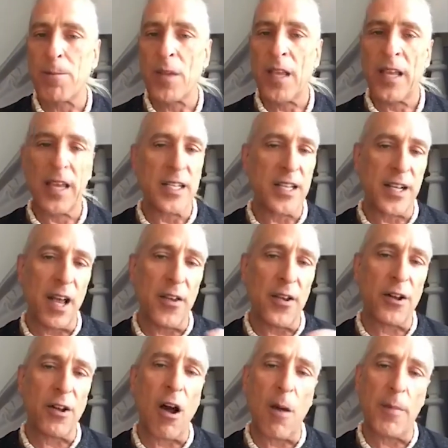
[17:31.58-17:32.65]
is another
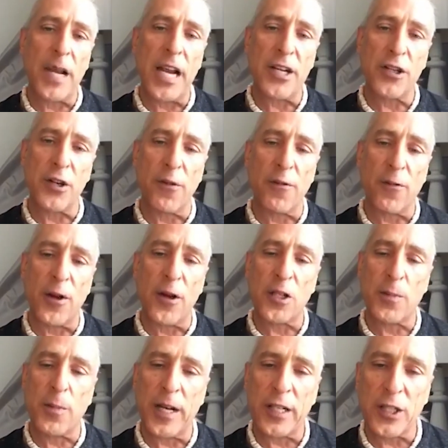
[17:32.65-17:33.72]
combination of fruits,
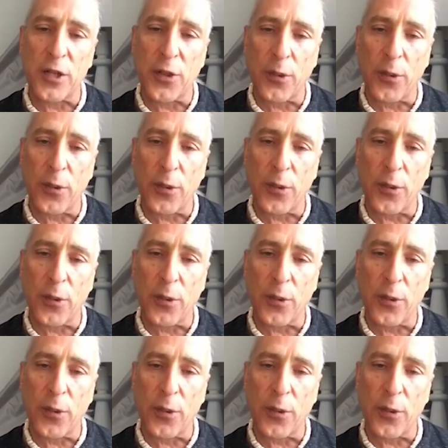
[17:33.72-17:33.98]
but it's